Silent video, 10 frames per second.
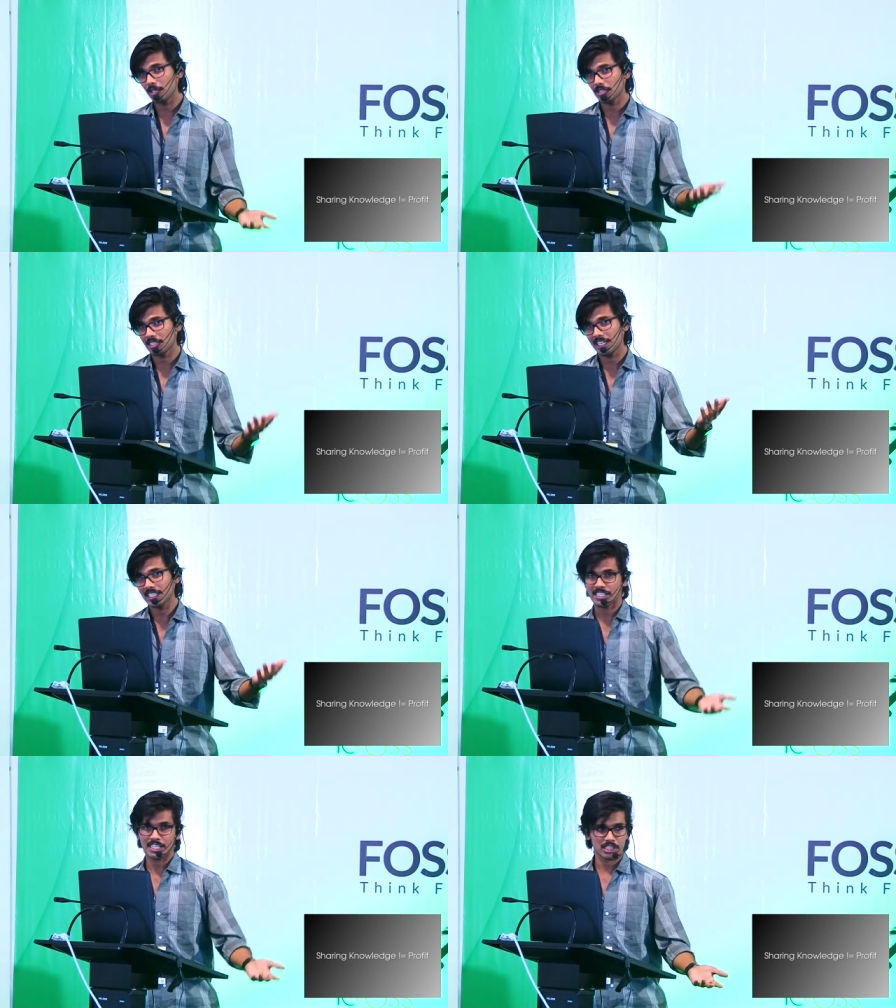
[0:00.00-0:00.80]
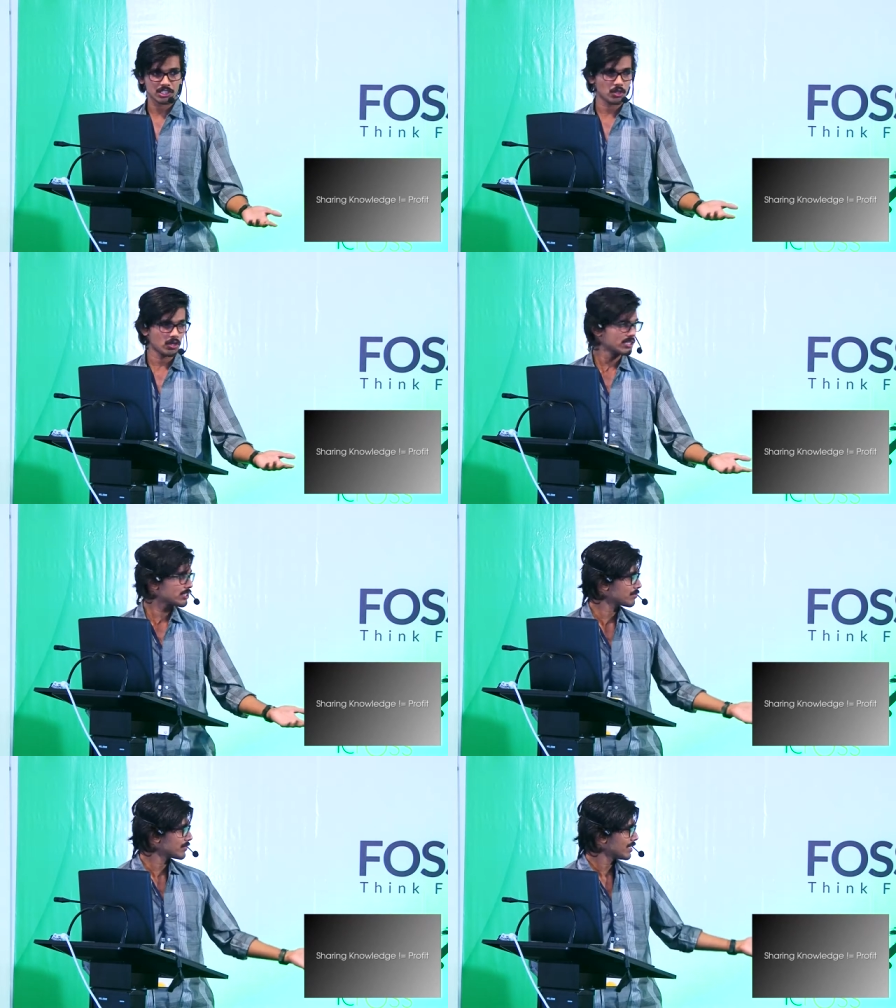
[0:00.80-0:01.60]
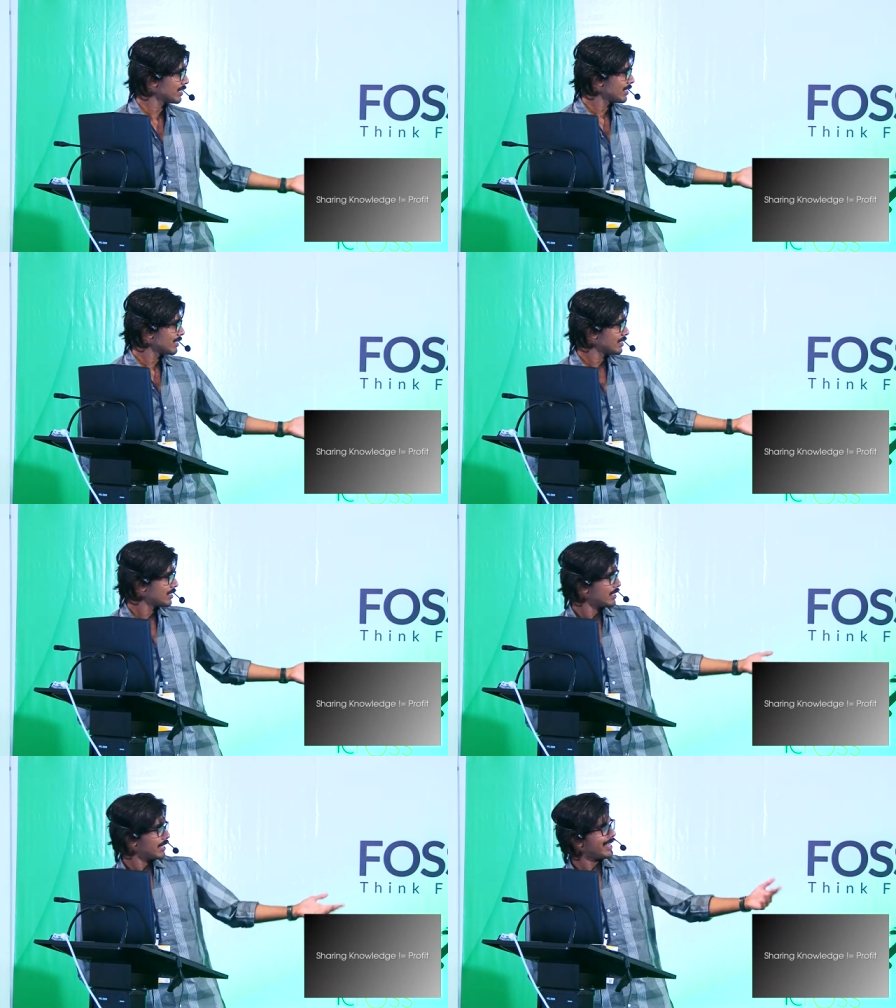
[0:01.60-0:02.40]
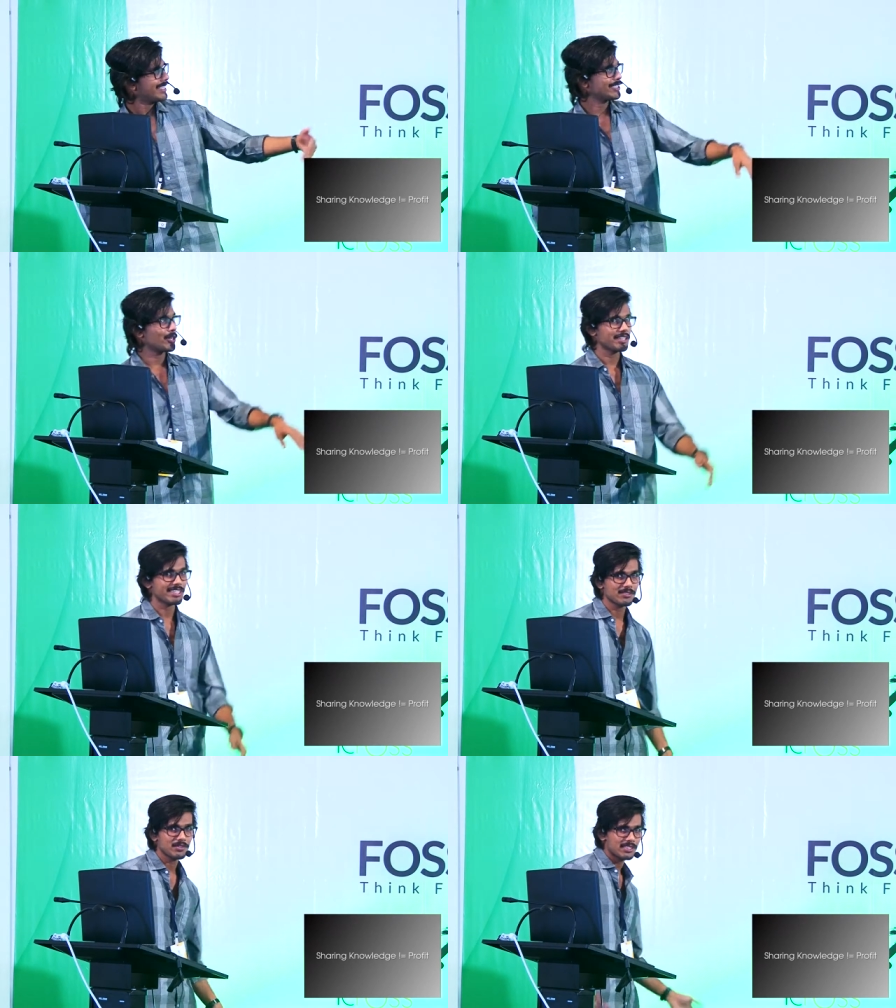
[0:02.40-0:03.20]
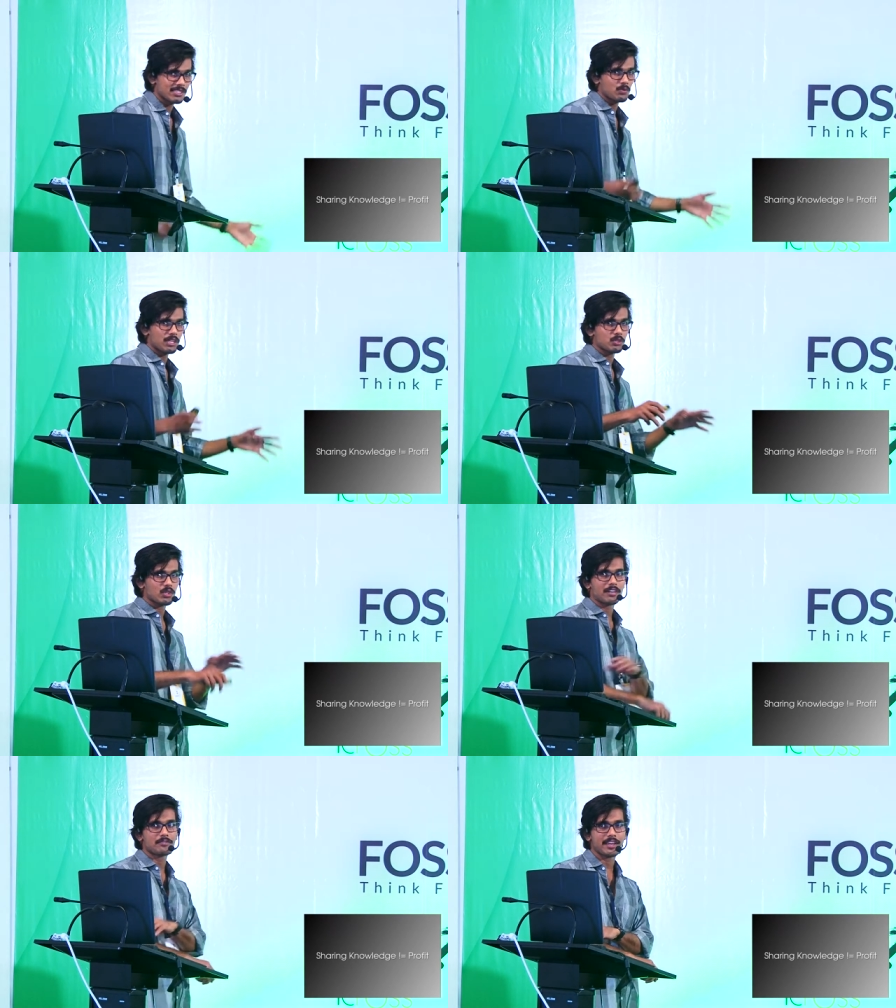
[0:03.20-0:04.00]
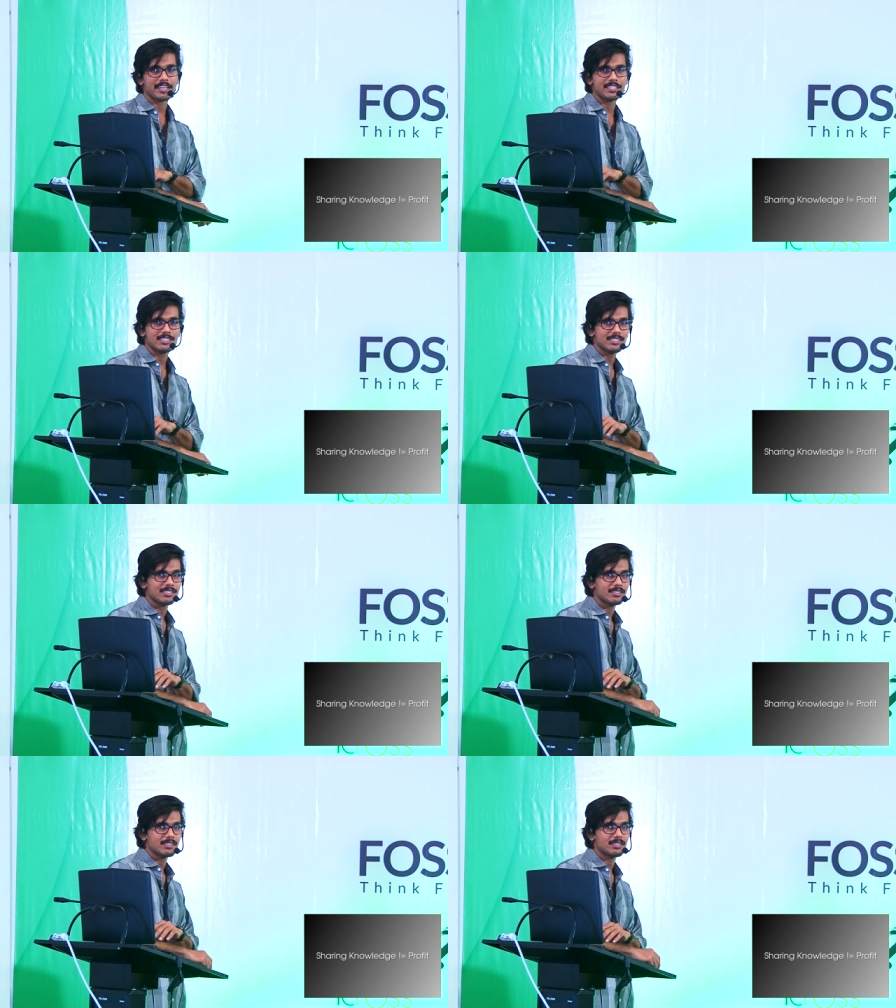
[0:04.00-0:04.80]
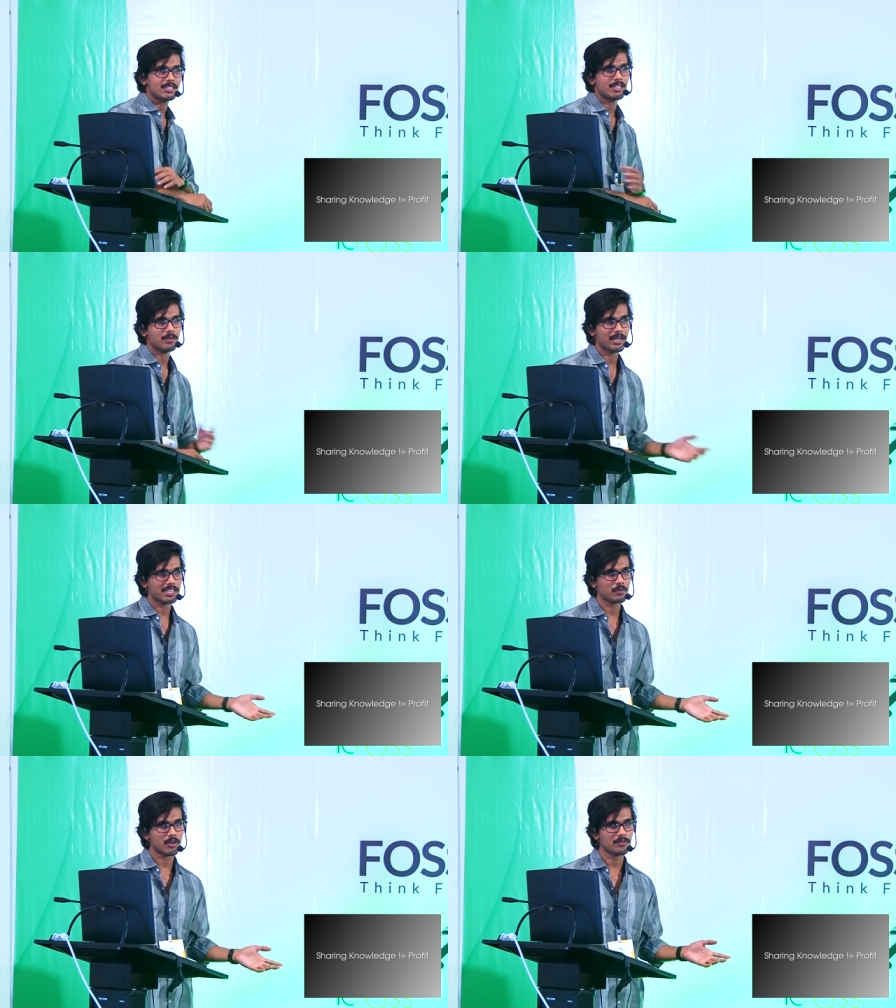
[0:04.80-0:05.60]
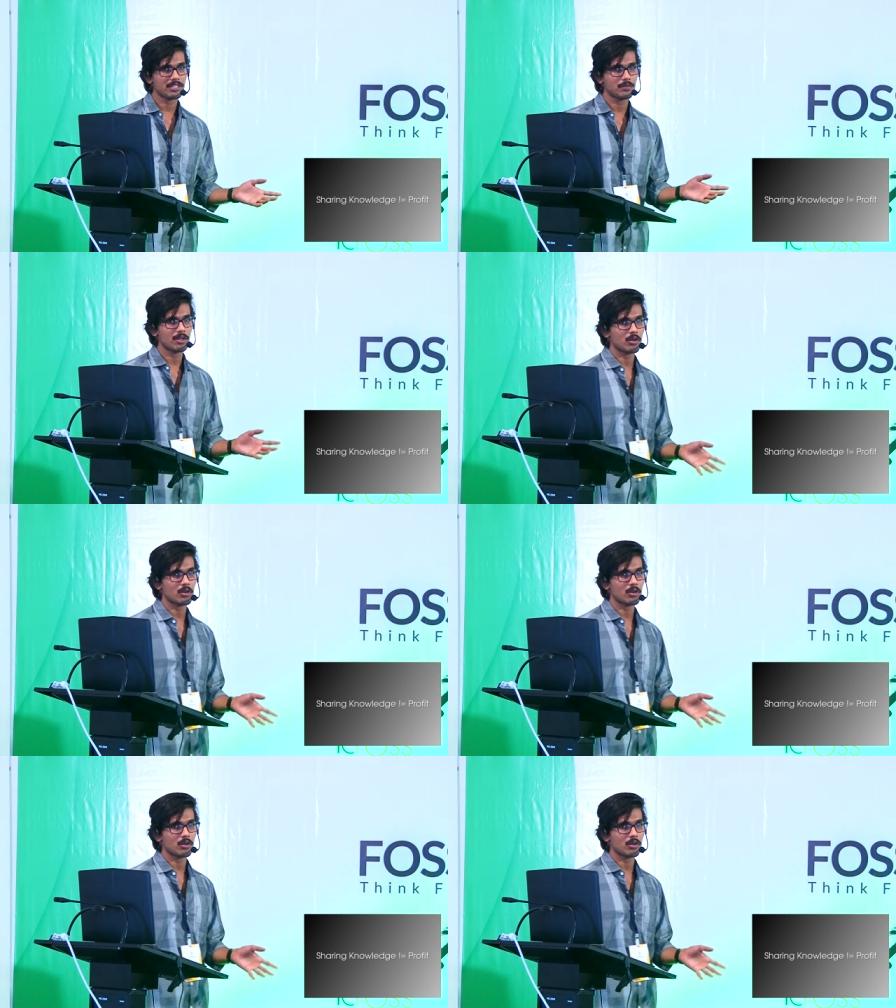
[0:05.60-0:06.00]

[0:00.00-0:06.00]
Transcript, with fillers: because he shared his knowledge. And nowadays we just want to confine it, uh, make it profitable,